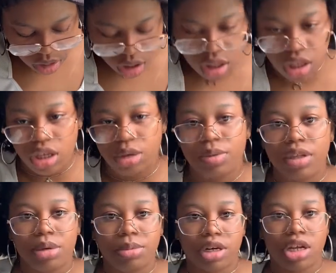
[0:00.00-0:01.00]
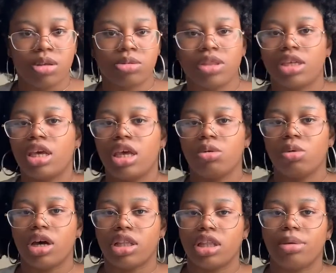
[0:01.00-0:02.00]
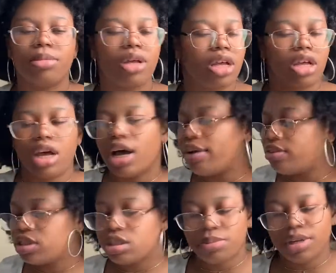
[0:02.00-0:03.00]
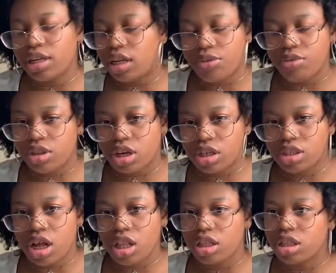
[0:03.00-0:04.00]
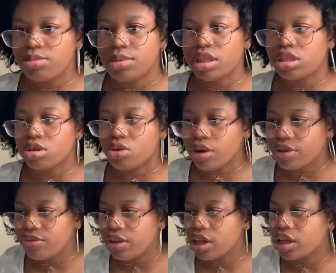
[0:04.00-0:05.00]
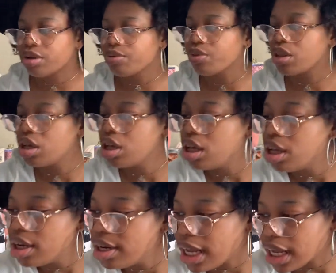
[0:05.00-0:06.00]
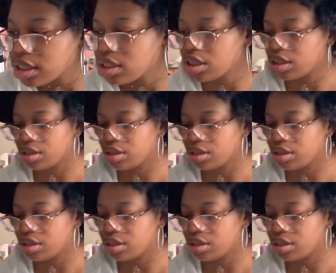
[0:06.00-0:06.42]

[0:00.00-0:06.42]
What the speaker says: peanut butter cups with the quinoa in them. I've just been in love with dark chocolate this month. It's a great feeling. Next,